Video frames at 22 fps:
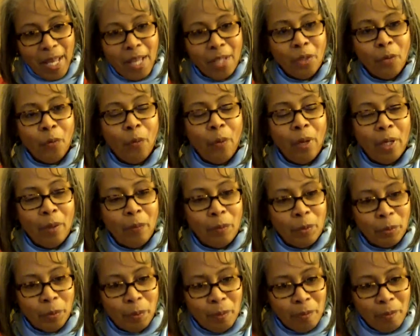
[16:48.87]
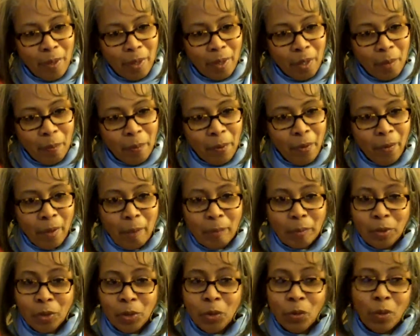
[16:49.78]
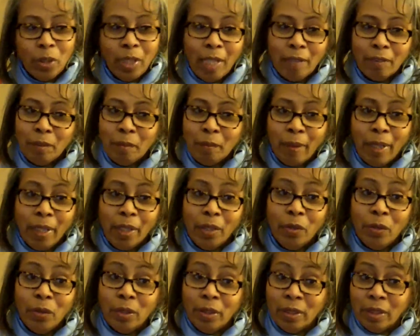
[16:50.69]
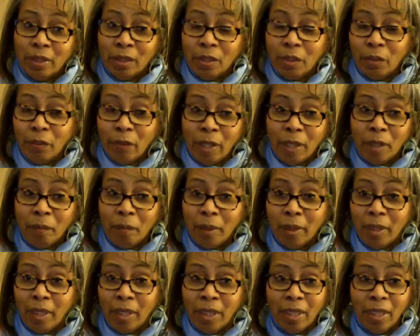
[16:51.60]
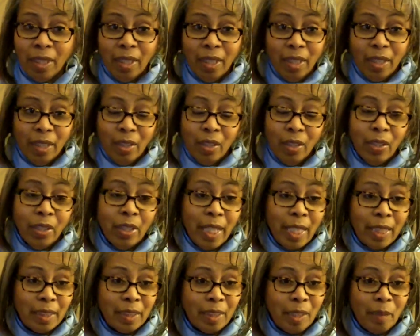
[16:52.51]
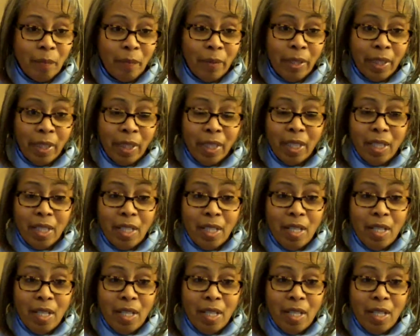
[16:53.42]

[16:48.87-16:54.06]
and the way in which we run our program? So you could have somebody who's incredibly good at something,